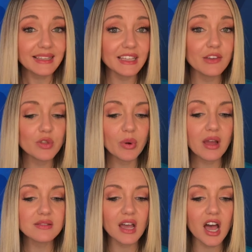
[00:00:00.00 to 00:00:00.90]
If the
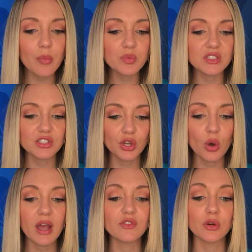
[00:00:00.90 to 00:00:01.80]
Browns opt to go
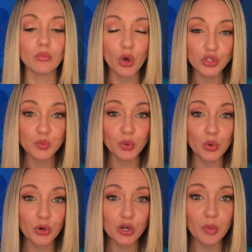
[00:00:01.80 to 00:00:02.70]
after multiple
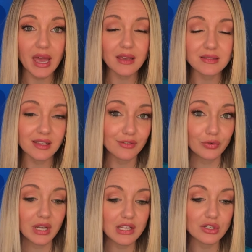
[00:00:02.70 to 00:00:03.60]
cornerbacks on the
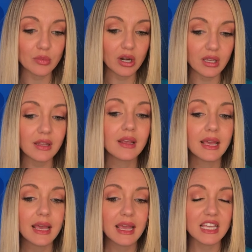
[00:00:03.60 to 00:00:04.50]
free agent market,
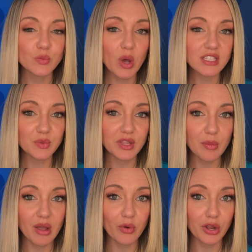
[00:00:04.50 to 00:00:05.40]
it's possible they
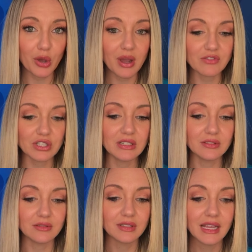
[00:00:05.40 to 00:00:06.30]
might want to go after
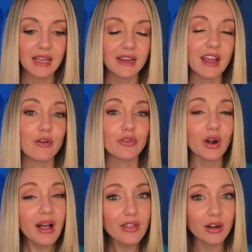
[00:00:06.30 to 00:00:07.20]
Hilton. Now, for
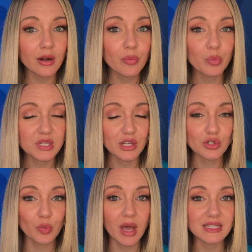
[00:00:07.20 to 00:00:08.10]
other
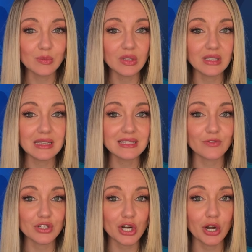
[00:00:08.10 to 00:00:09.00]
potential possibilities
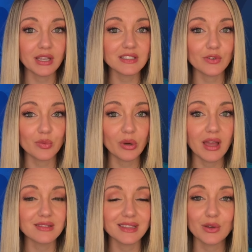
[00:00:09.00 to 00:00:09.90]
for targets for the
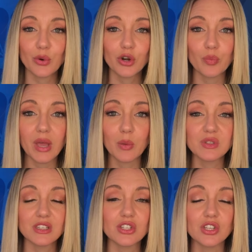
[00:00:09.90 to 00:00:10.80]
Browns at the cornerback
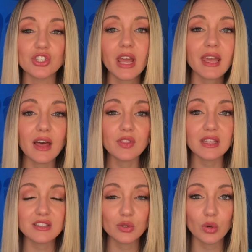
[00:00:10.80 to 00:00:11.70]
position, check out
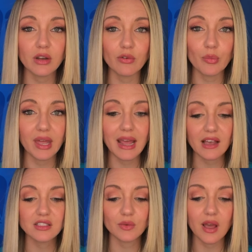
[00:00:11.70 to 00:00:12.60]
that story from Ben
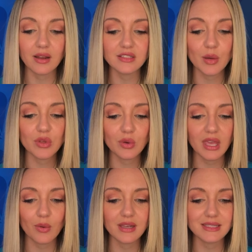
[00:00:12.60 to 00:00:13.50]
Axelrod on
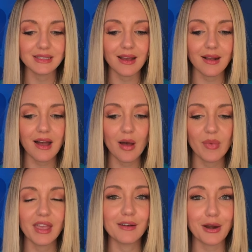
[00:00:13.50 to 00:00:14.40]
WKYC.com
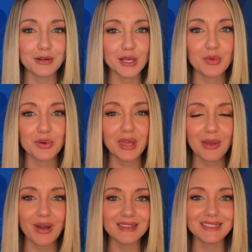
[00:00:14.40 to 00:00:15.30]
and our
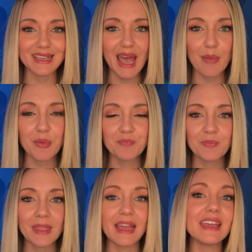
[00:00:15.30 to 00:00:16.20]
WKYC app.
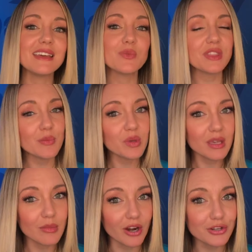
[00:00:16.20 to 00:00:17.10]
And with it
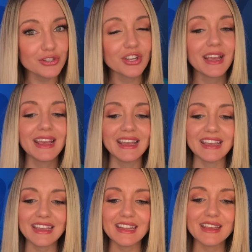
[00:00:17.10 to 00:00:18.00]
being March,
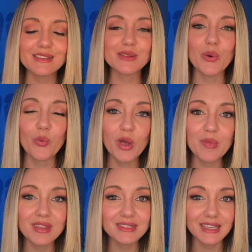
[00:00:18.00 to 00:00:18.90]
it is
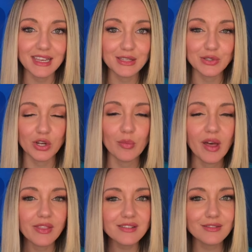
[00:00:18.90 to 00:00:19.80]
Women's History
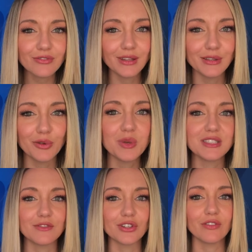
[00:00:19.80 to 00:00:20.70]
Month. Here's a fun little
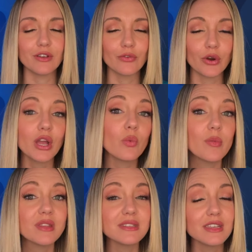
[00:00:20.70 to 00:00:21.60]
piece of trivia for you Women's